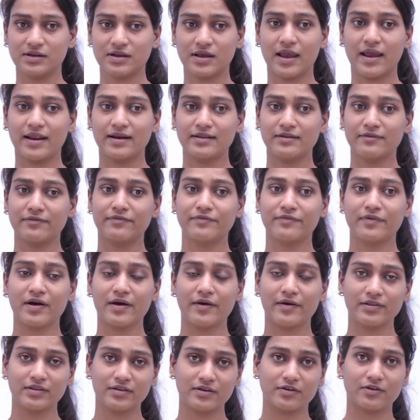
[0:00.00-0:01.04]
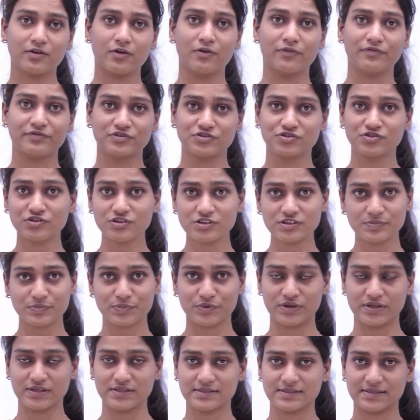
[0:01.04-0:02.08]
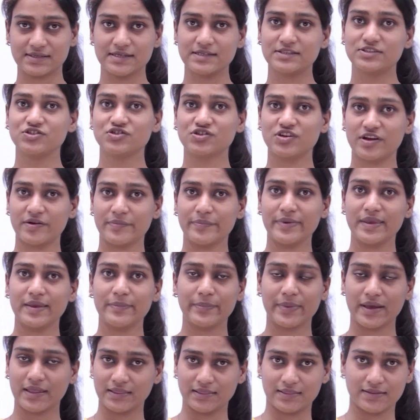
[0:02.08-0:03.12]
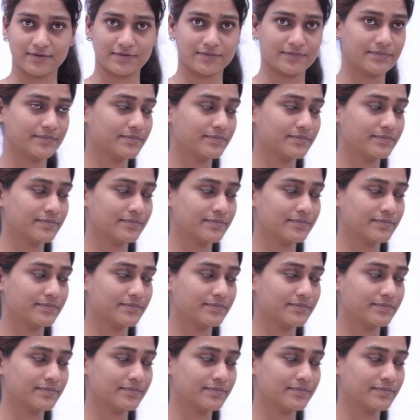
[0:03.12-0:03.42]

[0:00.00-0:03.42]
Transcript: and the father of jurisprudence is Jeremy Bentham.